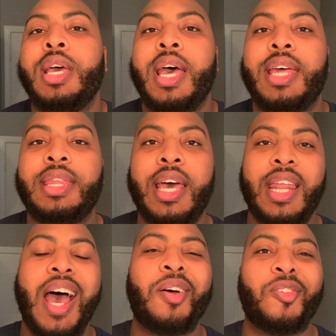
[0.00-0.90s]
and then
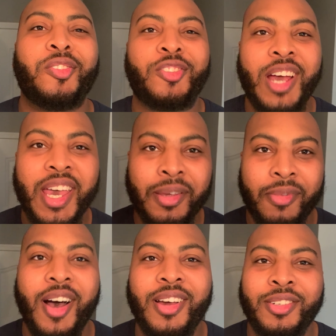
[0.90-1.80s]
I will try them
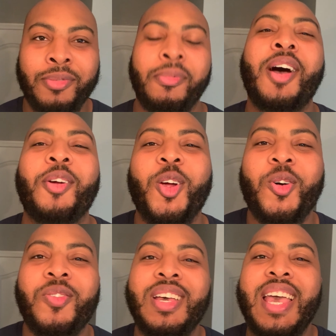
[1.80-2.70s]
on
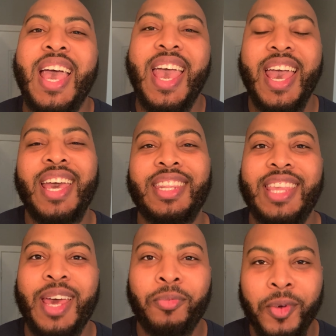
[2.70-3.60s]
tomorrow, and
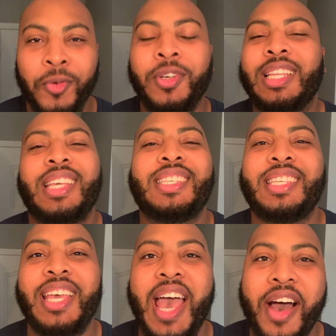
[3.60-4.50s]
then we will really get to
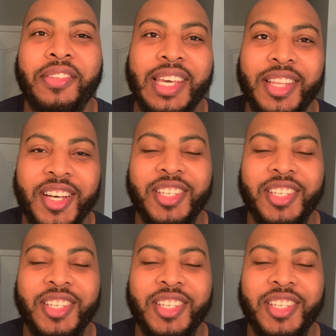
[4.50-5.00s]
see how they look.